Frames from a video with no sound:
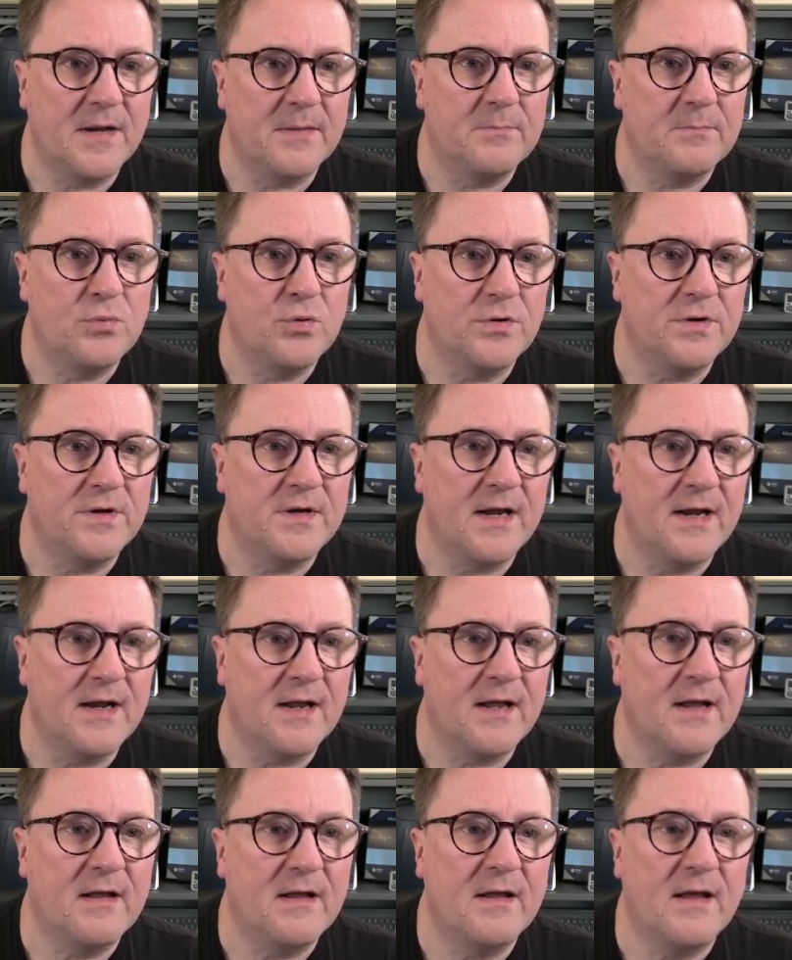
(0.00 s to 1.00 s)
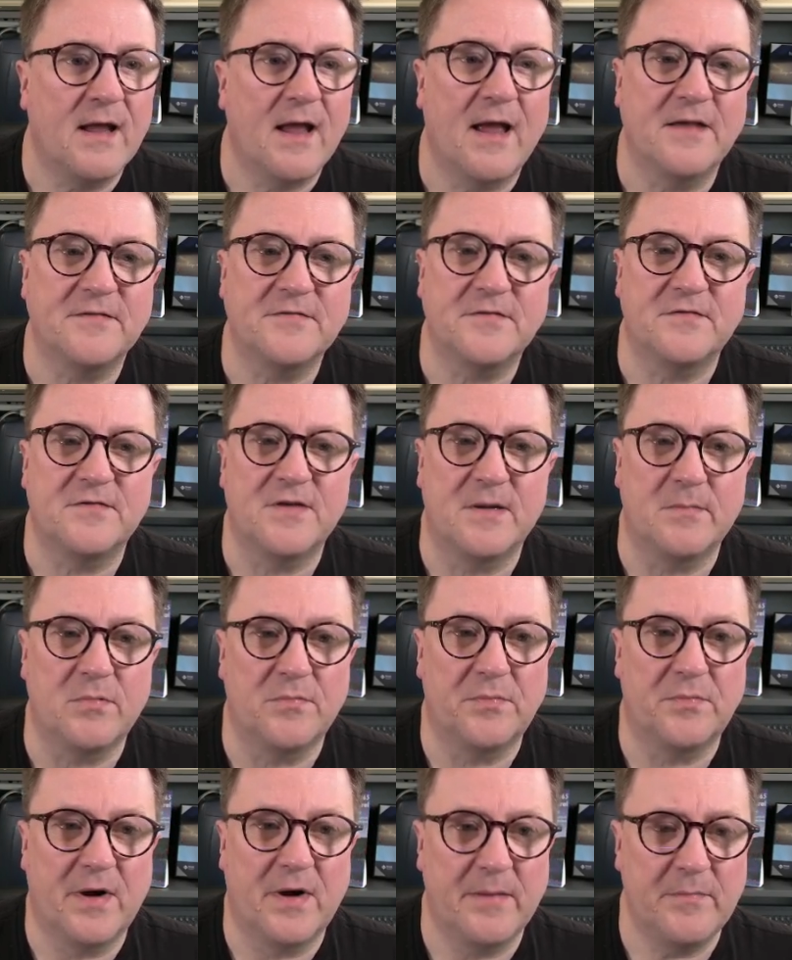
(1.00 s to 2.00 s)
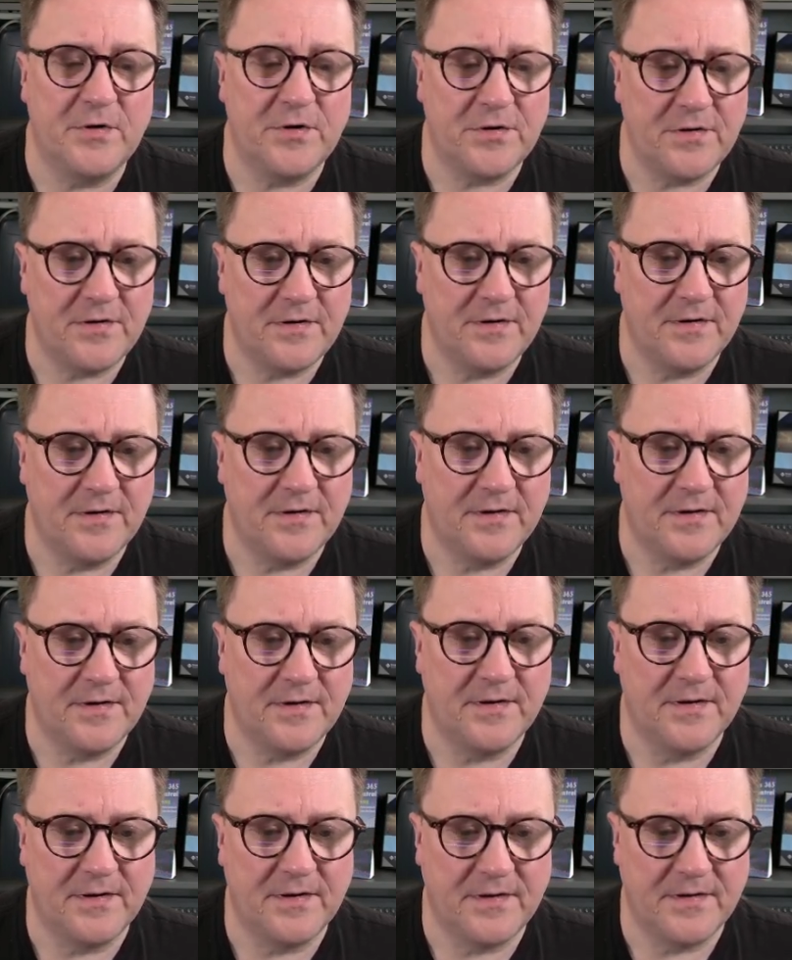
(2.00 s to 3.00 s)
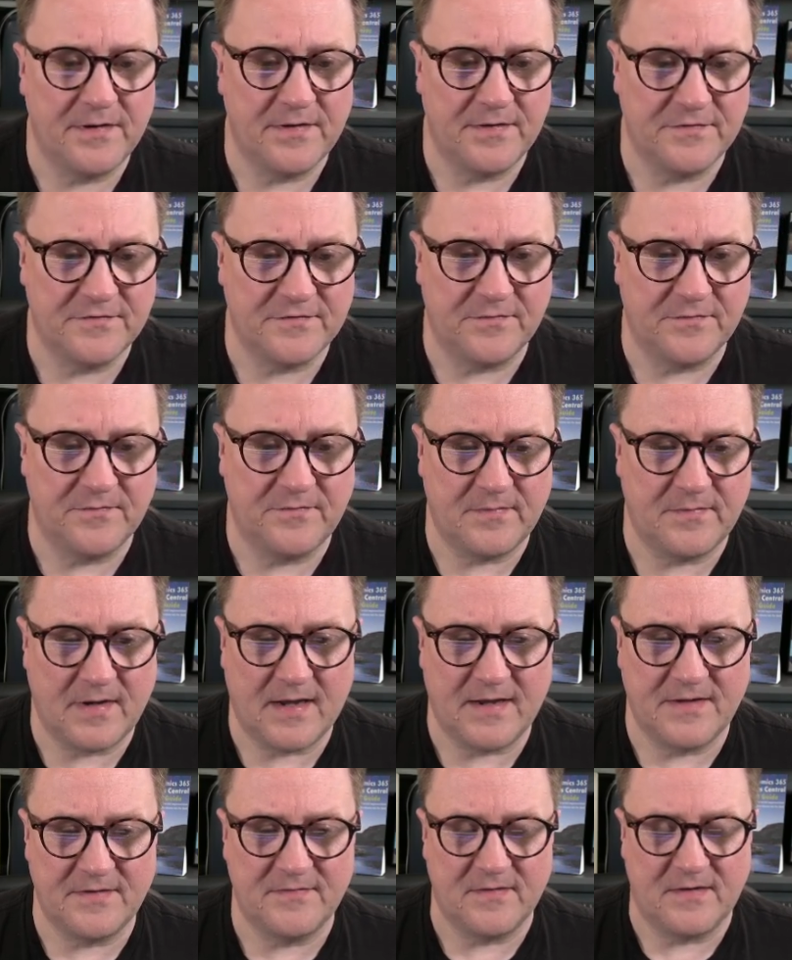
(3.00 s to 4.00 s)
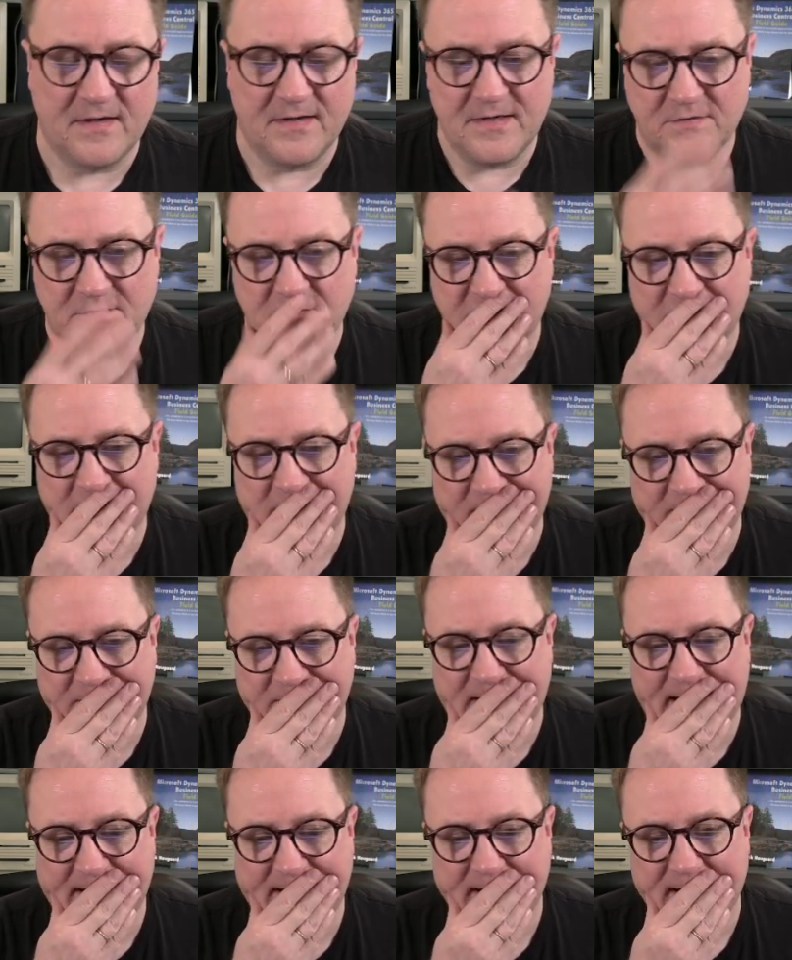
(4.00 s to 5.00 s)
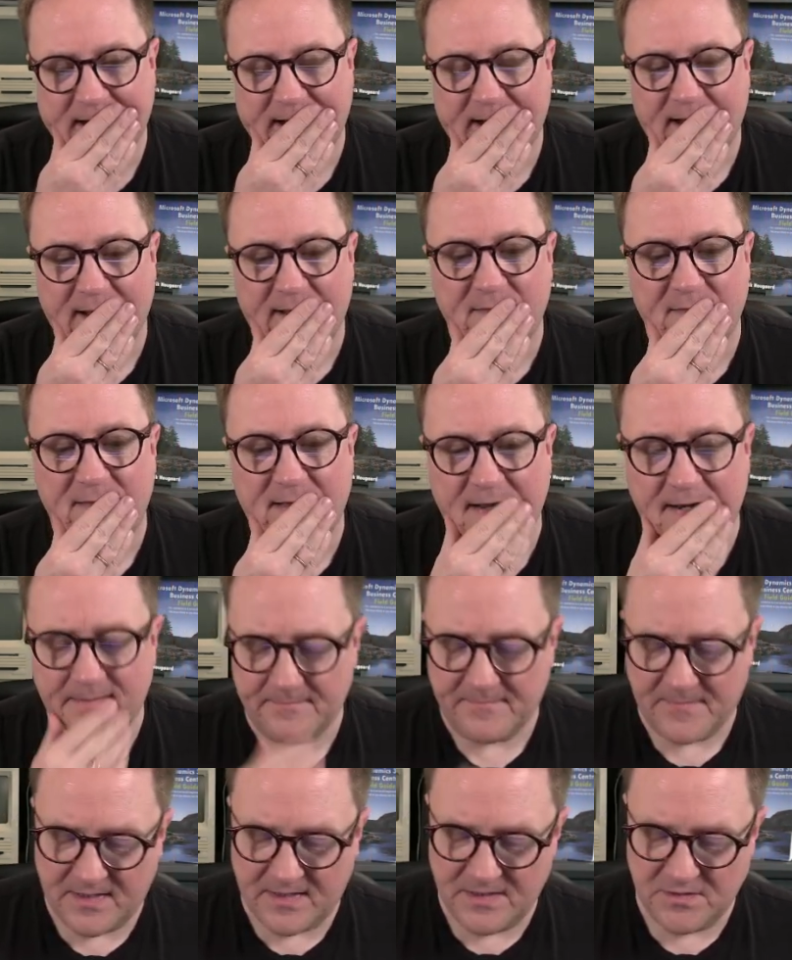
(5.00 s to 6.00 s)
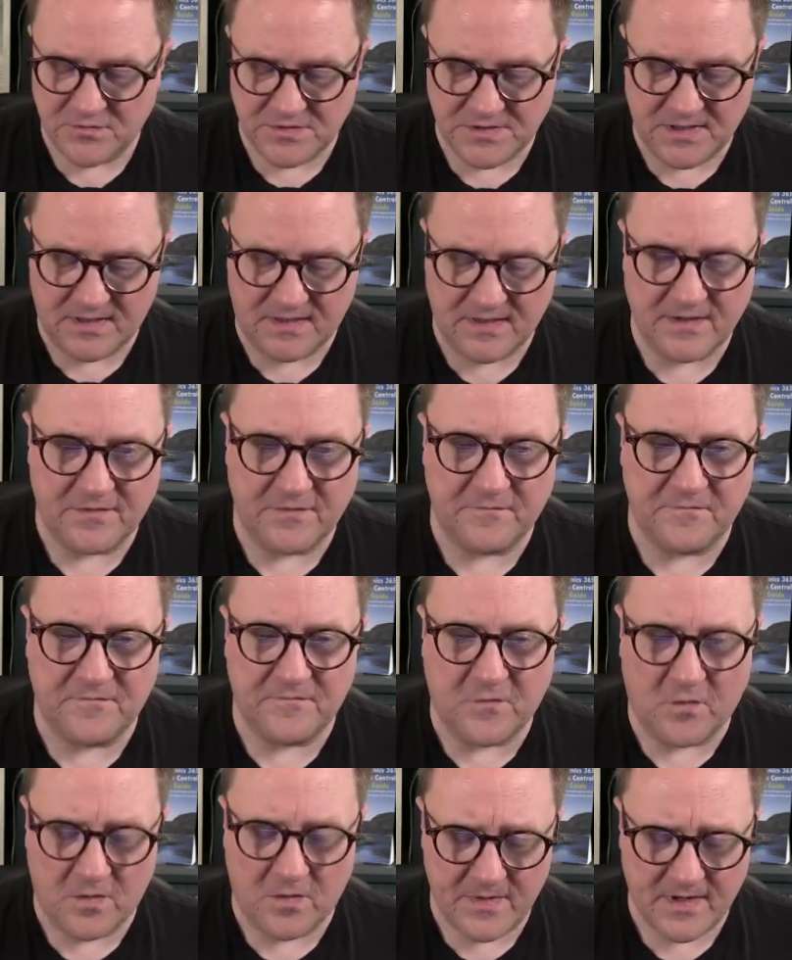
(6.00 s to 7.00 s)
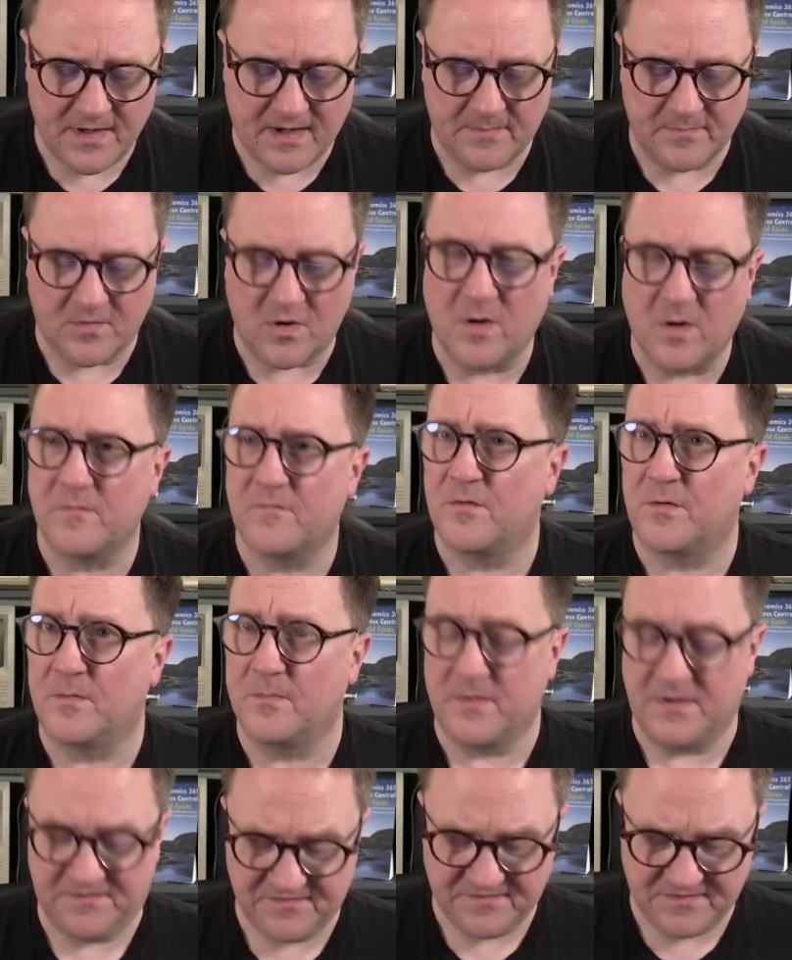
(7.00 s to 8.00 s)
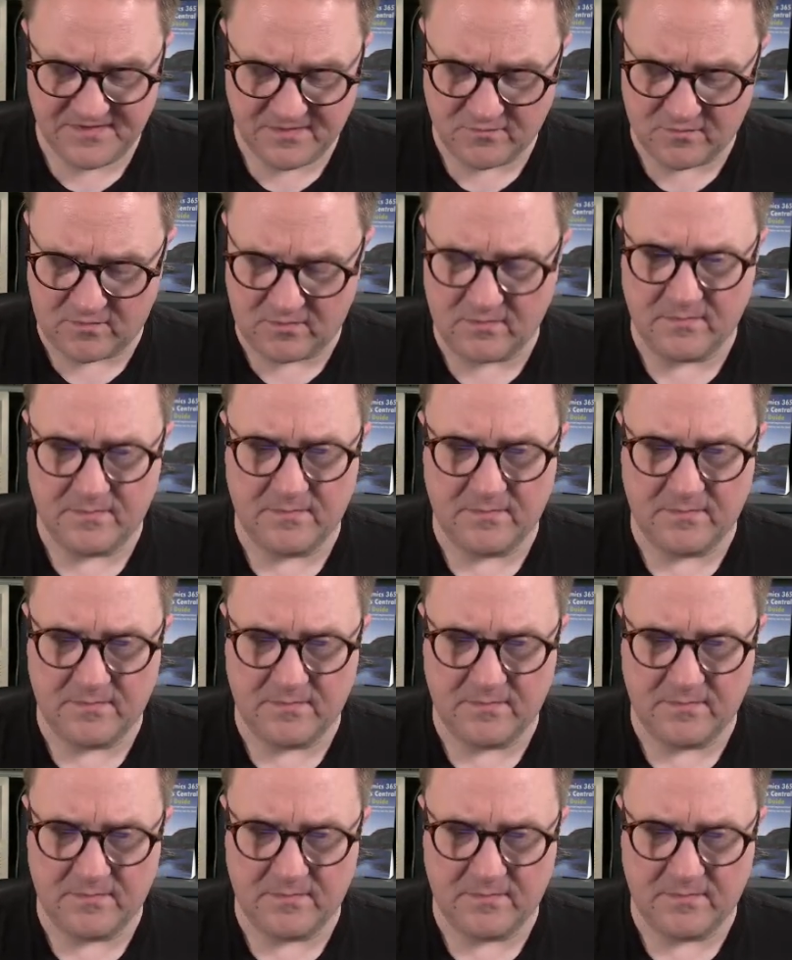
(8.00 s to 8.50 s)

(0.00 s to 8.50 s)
put data has a table parameter. So I need to tell it that. Then I need to tell that the format I'm coming from is SQL,